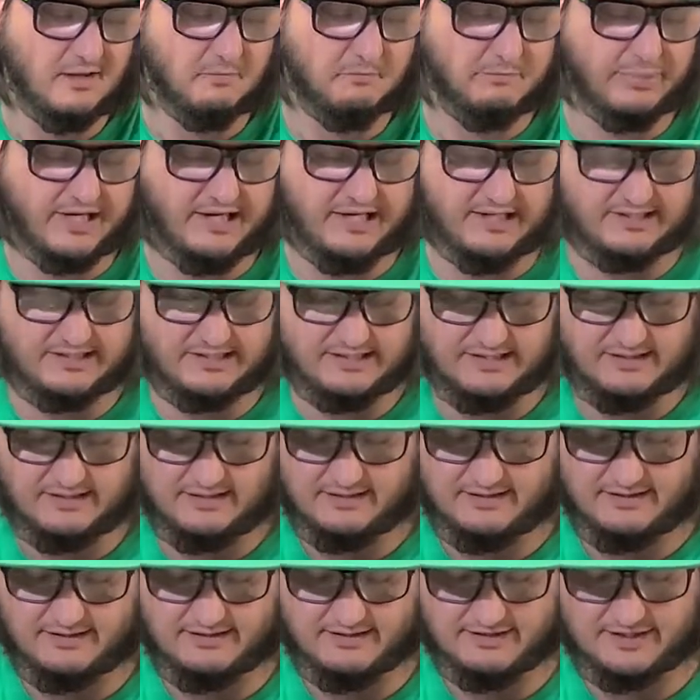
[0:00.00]
But
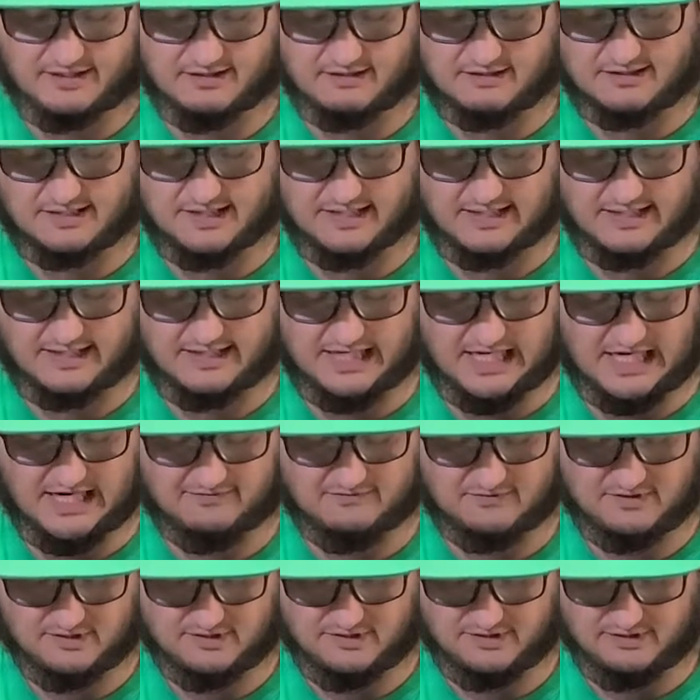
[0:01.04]
the third thing I have
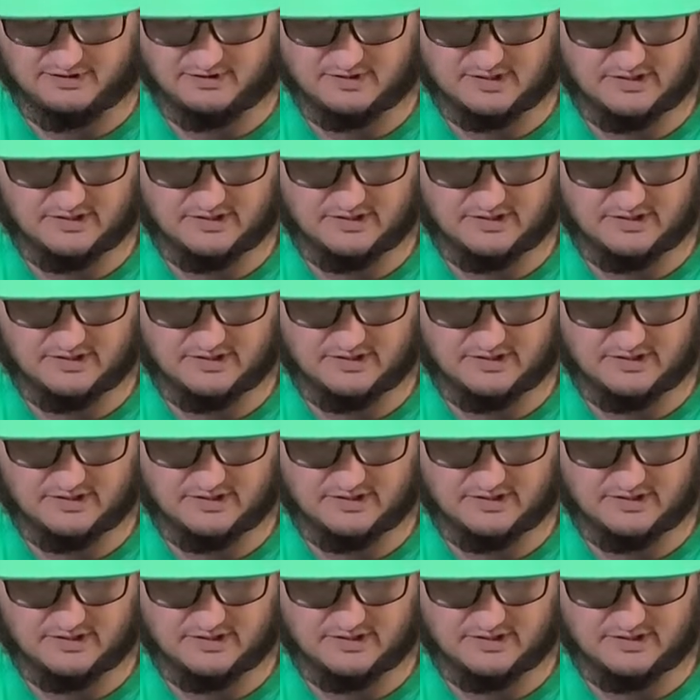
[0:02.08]
to do.